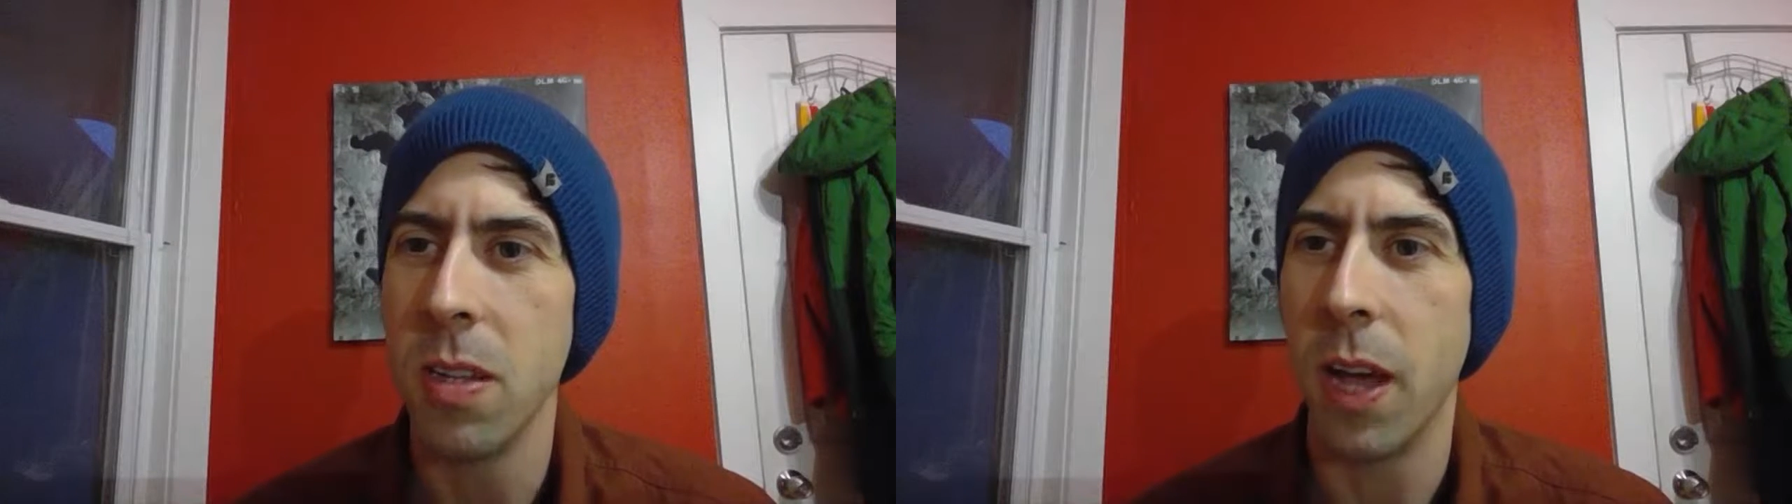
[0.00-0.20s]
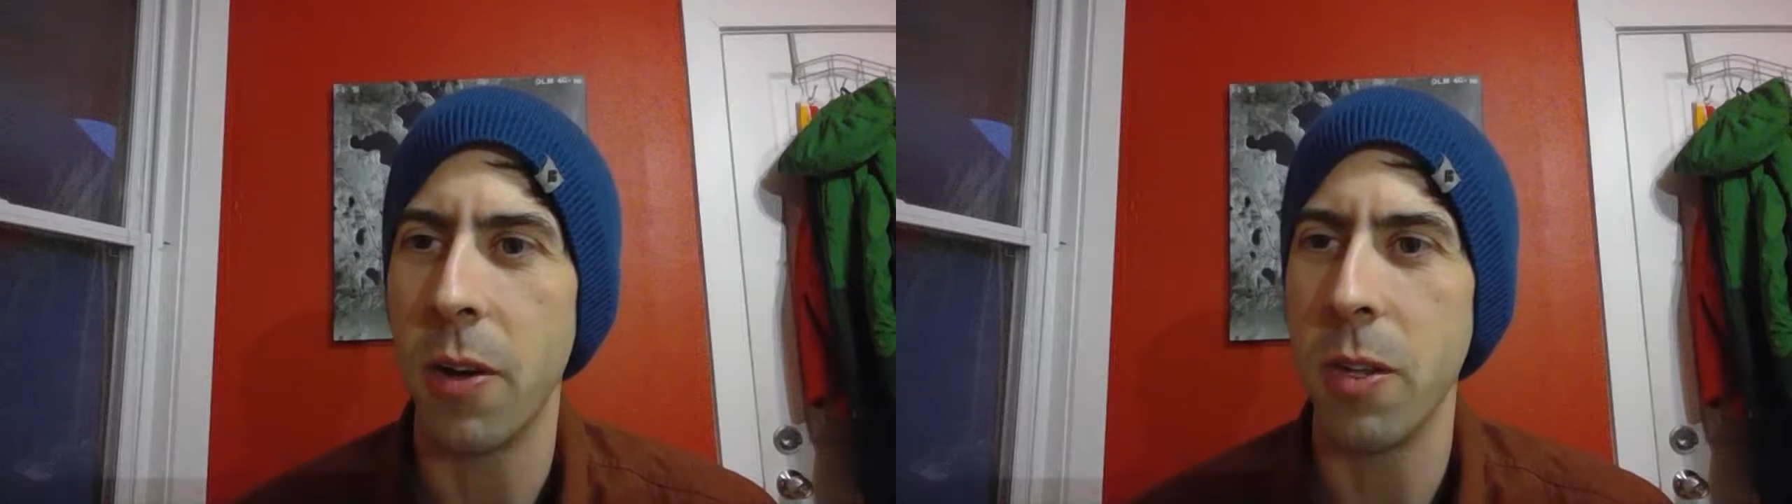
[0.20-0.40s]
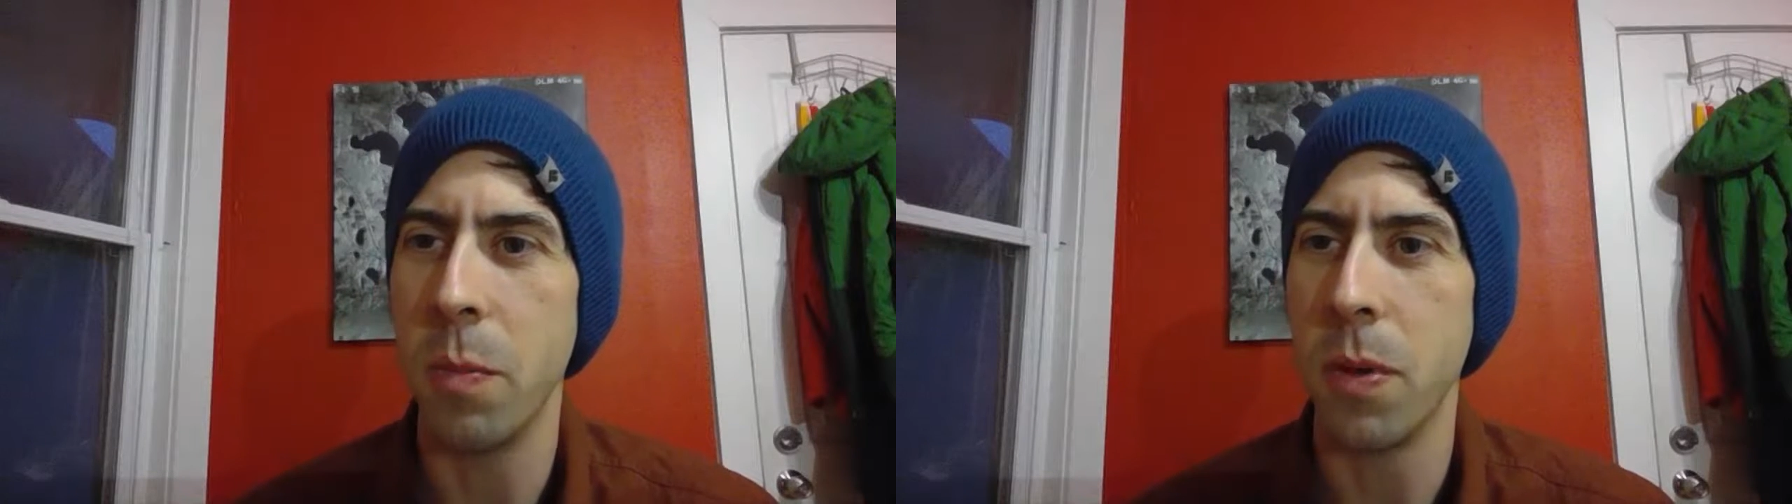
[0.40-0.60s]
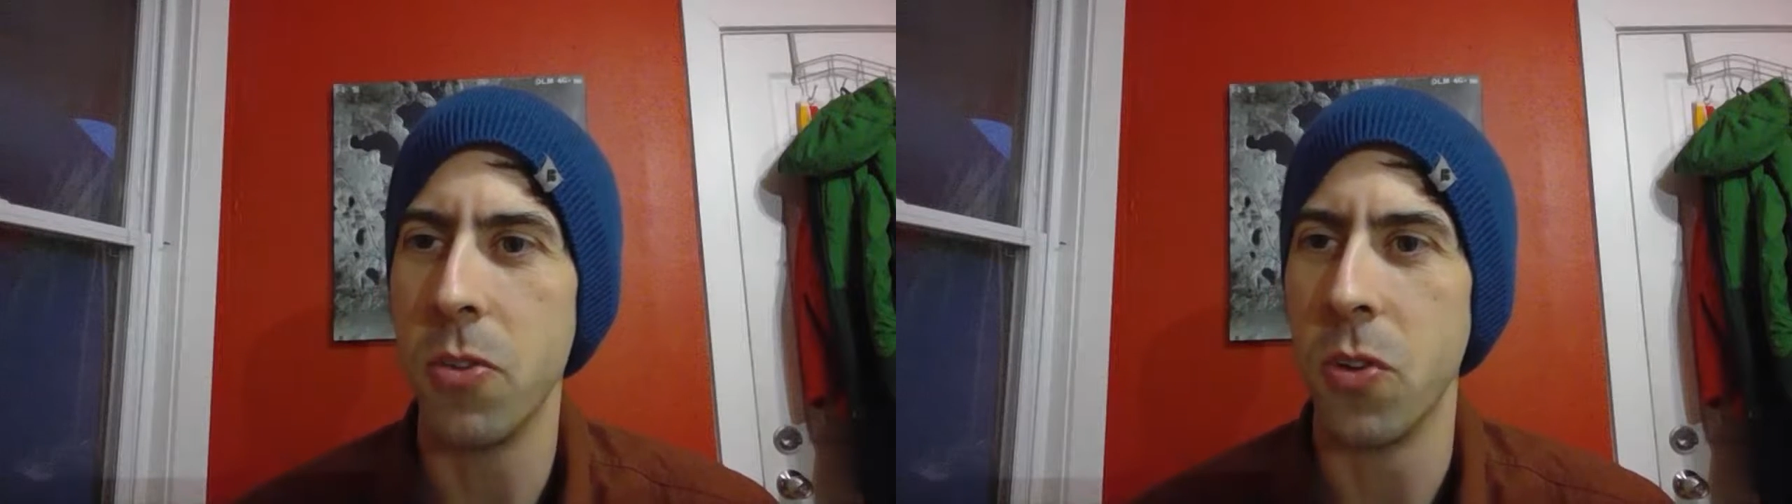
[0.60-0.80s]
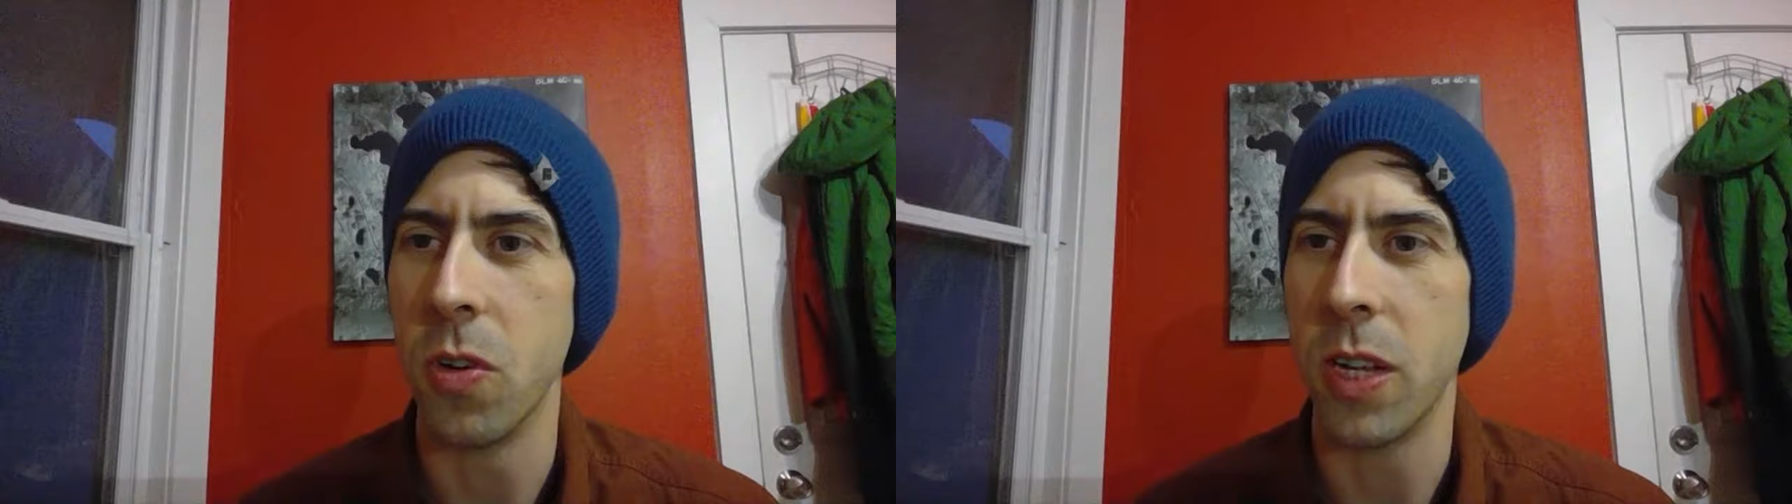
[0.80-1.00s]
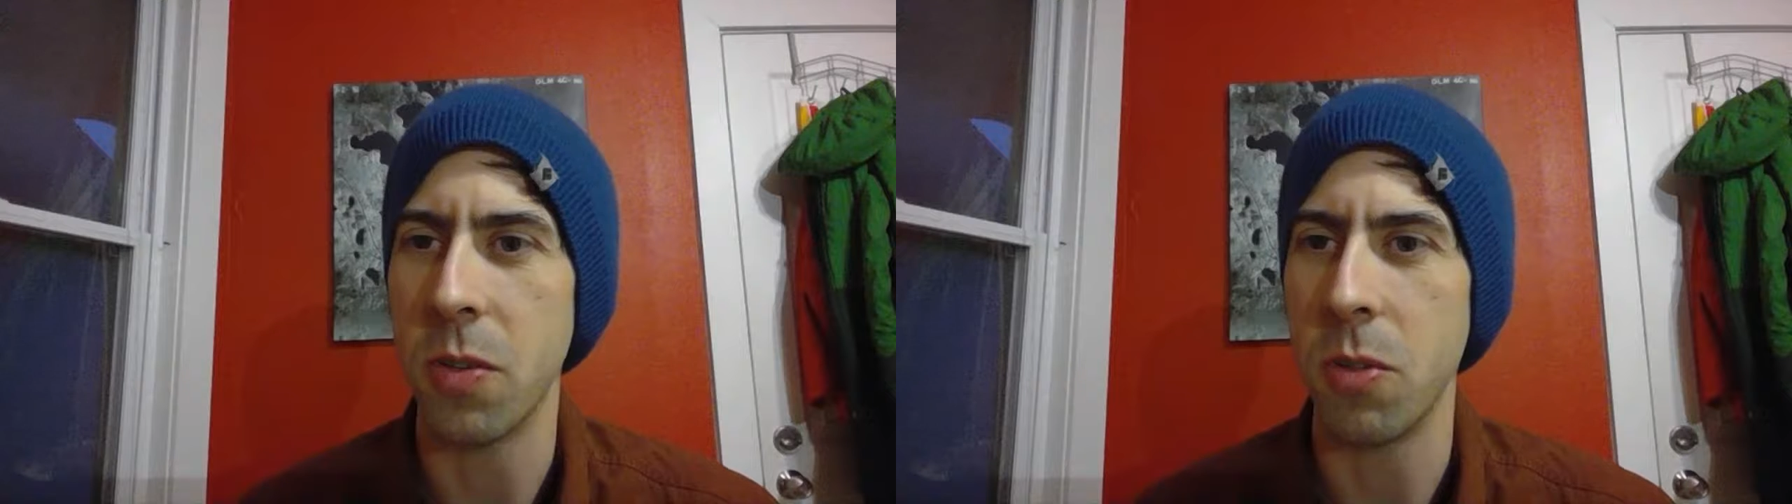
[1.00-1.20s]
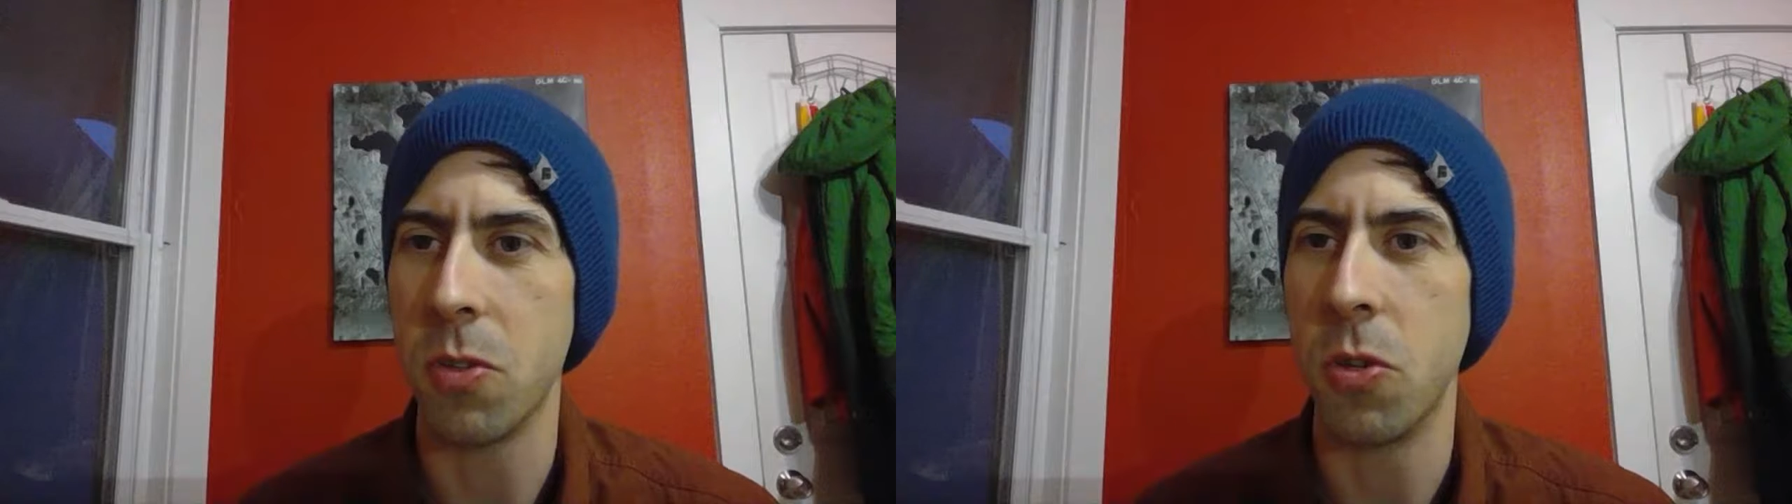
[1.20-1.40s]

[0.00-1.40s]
do you build your English